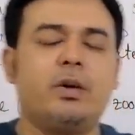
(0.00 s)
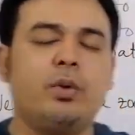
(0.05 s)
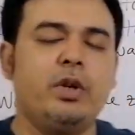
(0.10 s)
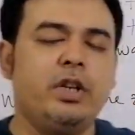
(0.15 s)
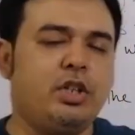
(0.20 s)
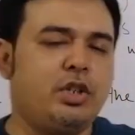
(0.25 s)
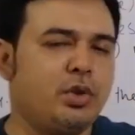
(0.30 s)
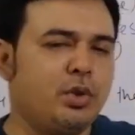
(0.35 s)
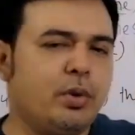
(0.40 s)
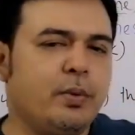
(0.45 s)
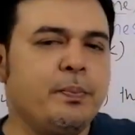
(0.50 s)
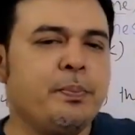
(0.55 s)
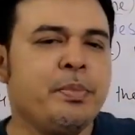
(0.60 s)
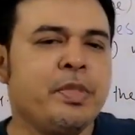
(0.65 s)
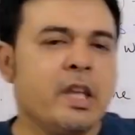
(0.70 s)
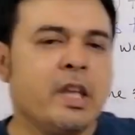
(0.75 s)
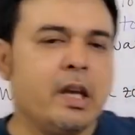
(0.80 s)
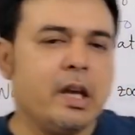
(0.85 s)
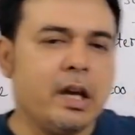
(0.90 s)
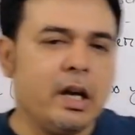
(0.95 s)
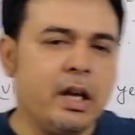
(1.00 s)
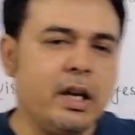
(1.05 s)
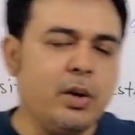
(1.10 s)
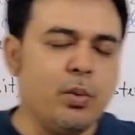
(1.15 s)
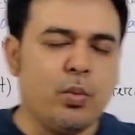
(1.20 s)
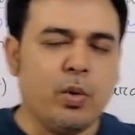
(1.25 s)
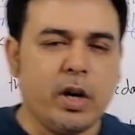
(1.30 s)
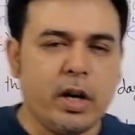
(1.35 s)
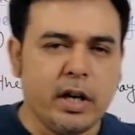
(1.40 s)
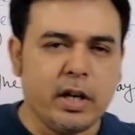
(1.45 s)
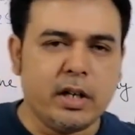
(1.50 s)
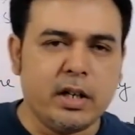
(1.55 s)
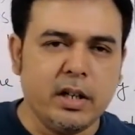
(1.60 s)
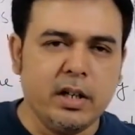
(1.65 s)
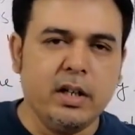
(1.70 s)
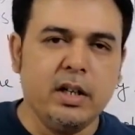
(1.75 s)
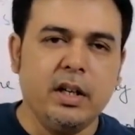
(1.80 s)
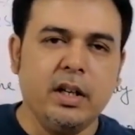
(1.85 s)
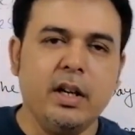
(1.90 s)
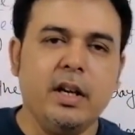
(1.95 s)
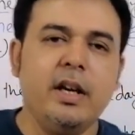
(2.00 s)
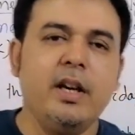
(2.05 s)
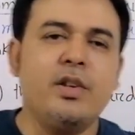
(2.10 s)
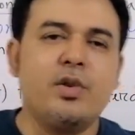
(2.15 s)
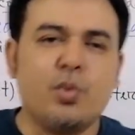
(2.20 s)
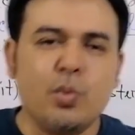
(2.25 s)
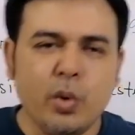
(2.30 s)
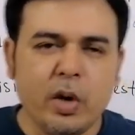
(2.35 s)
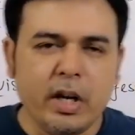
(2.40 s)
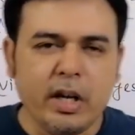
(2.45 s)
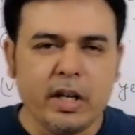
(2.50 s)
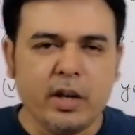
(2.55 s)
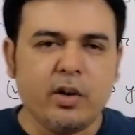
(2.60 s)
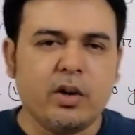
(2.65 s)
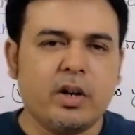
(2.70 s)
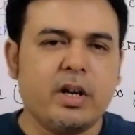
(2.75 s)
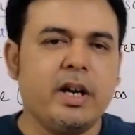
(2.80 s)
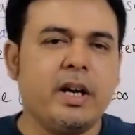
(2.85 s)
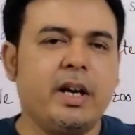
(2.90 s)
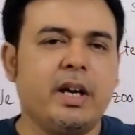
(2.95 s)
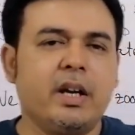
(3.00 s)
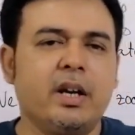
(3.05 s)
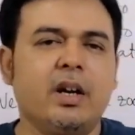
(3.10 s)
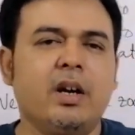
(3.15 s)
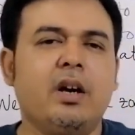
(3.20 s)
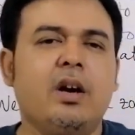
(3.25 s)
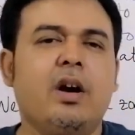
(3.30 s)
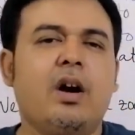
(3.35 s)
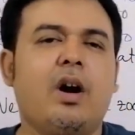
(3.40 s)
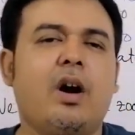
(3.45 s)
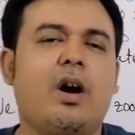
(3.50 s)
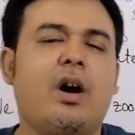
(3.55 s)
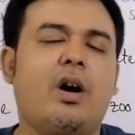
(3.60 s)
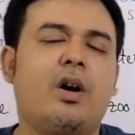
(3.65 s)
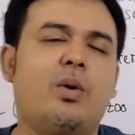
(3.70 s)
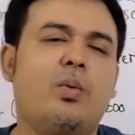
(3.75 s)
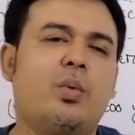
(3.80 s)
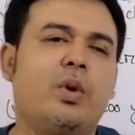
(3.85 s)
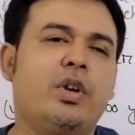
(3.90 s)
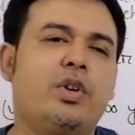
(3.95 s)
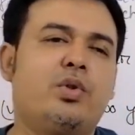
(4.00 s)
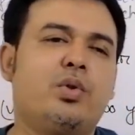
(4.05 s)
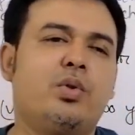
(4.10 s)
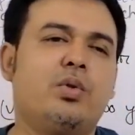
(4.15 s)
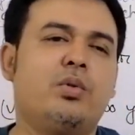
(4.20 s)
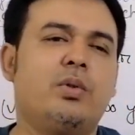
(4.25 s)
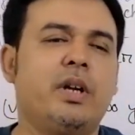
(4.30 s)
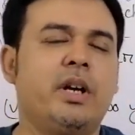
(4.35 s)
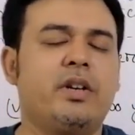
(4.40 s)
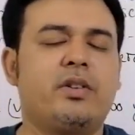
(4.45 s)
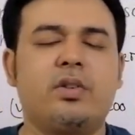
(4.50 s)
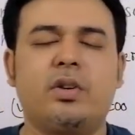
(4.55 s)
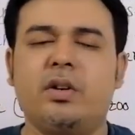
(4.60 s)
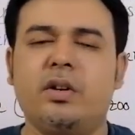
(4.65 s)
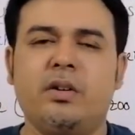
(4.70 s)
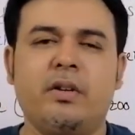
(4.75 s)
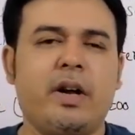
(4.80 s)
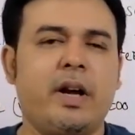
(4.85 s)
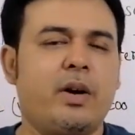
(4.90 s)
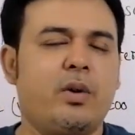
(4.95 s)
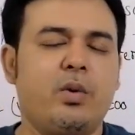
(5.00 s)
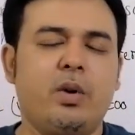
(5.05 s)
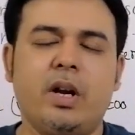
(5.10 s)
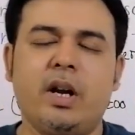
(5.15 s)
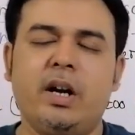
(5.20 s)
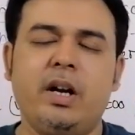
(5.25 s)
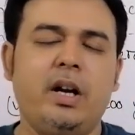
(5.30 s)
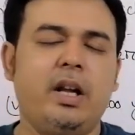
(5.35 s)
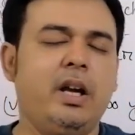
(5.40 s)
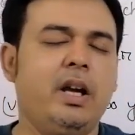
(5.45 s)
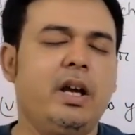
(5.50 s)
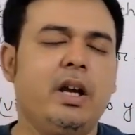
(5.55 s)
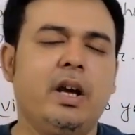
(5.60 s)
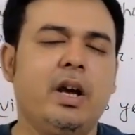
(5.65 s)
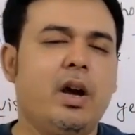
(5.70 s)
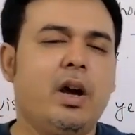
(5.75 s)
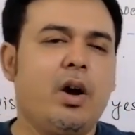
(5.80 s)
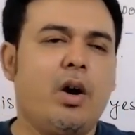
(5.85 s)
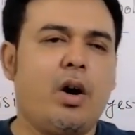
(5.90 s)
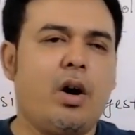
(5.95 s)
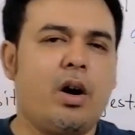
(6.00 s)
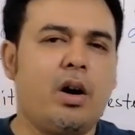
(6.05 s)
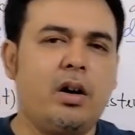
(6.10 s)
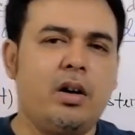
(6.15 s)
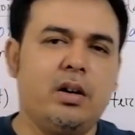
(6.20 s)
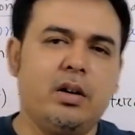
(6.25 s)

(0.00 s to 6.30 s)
we do any work, usually, okay, or we do it regularly, or